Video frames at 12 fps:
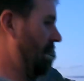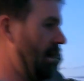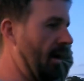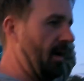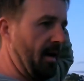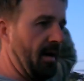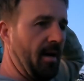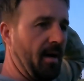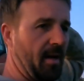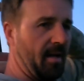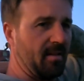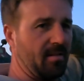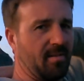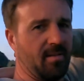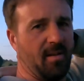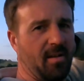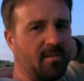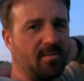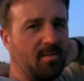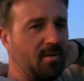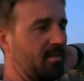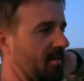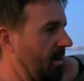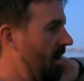It's not as good
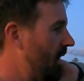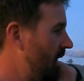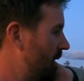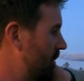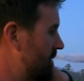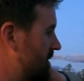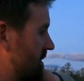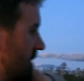as I'd hoped.